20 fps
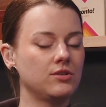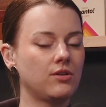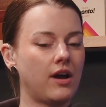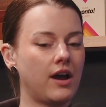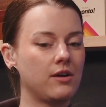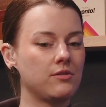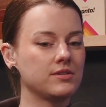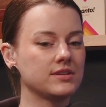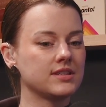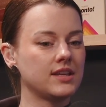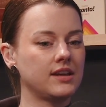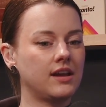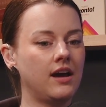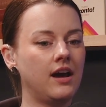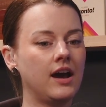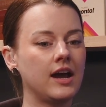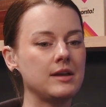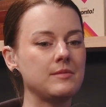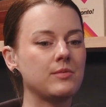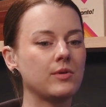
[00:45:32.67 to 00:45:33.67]
I was like
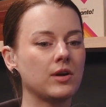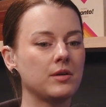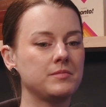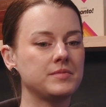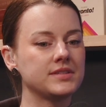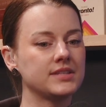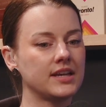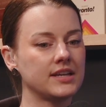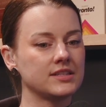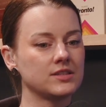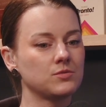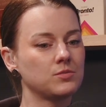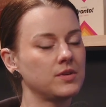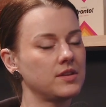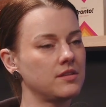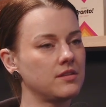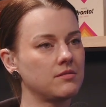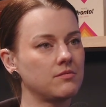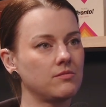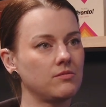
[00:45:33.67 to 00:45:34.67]
hyper obsessed with
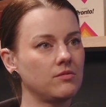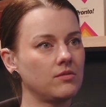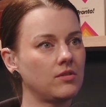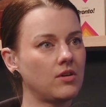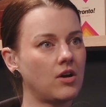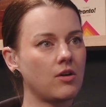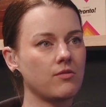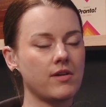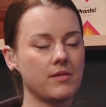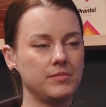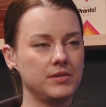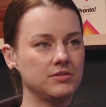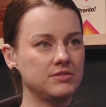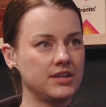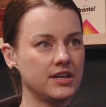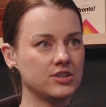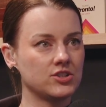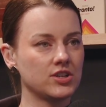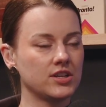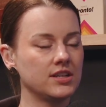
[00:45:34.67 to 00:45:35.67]
our
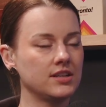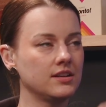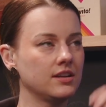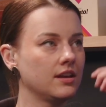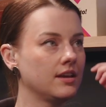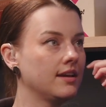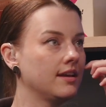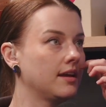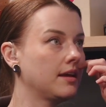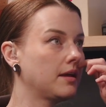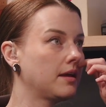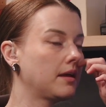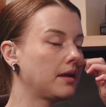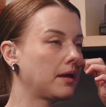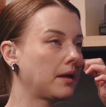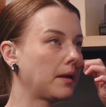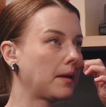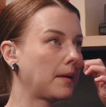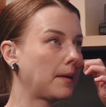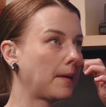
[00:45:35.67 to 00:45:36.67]
reputation,
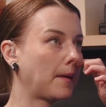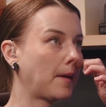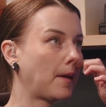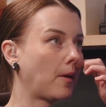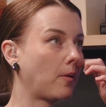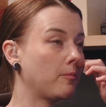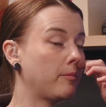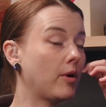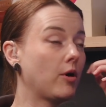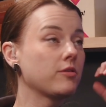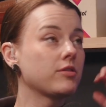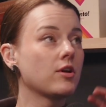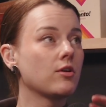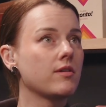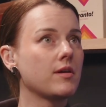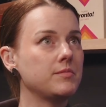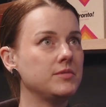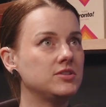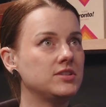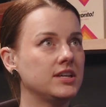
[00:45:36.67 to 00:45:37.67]
both our
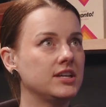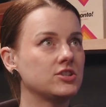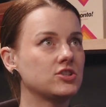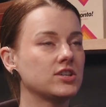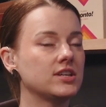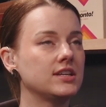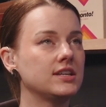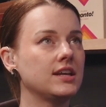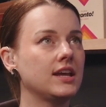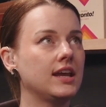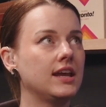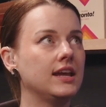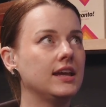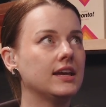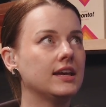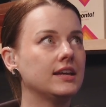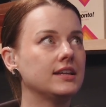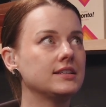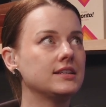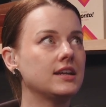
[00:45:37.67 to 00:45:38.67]
reputation
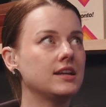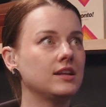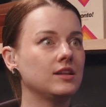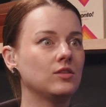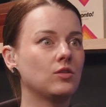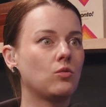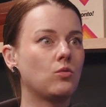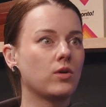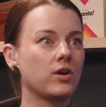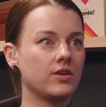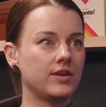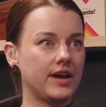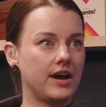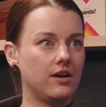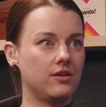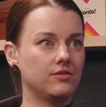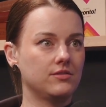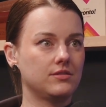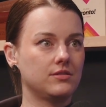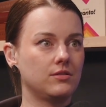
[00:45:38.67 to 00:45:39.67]
and getting the word
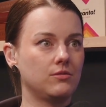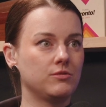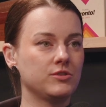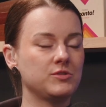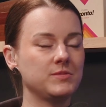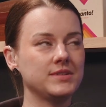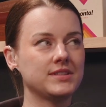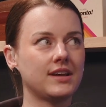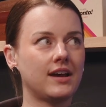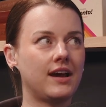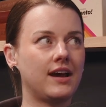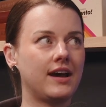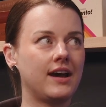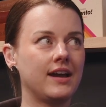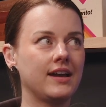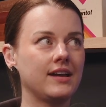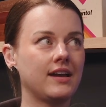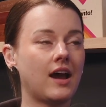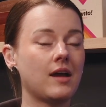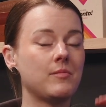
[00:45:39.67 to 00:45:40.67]
out, which means
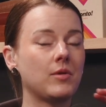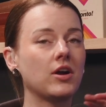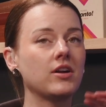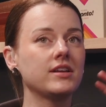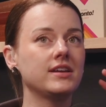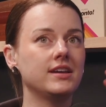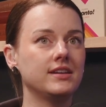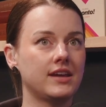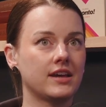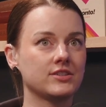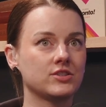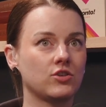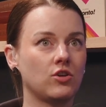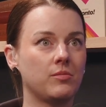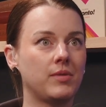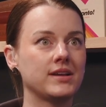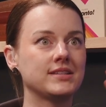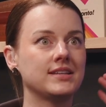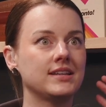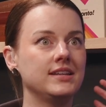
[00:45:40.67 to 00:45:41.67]
I'm already a yes girl,
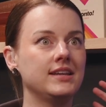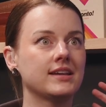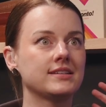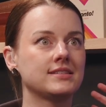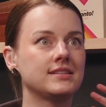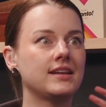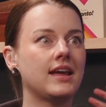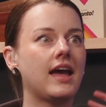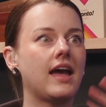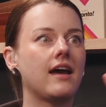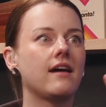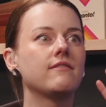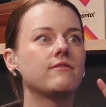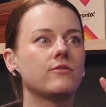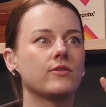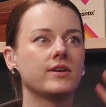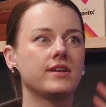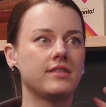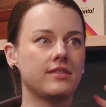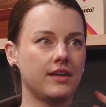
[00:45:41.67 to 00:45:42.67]
but I said yes to
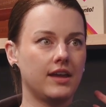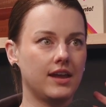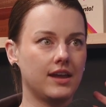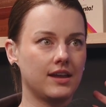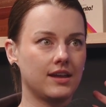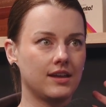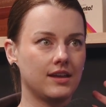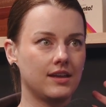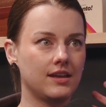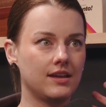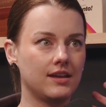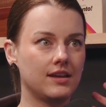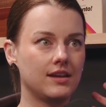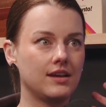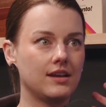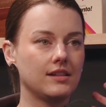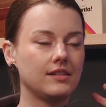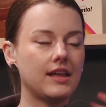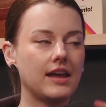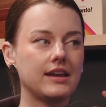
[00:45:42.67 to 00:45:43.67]
everything.
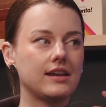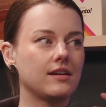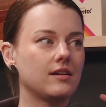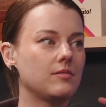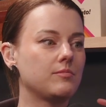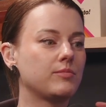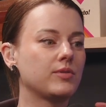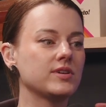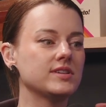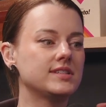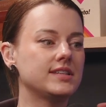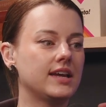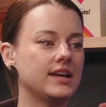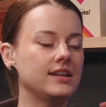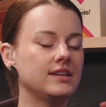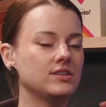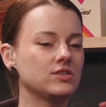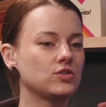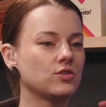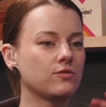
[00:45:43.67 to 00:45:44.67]
Like
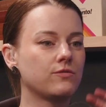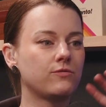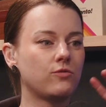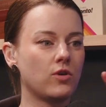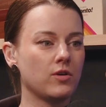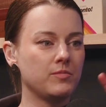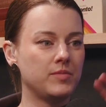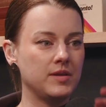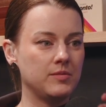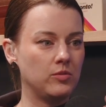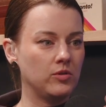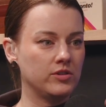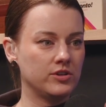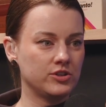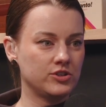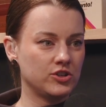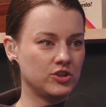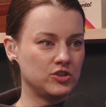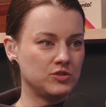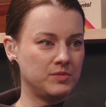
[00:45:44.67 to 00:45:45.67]
present to 4 people in a
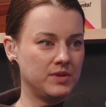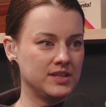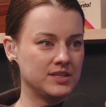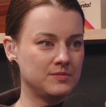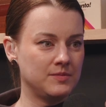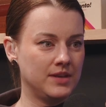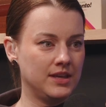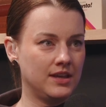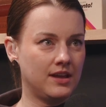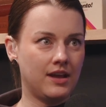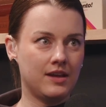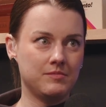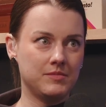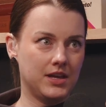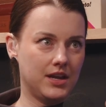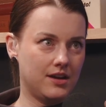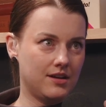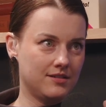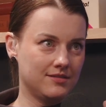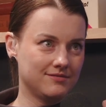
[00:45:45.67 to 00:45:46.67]
church basement, I'm
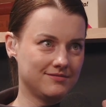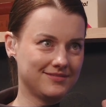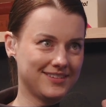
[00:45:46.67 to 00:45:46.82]
there.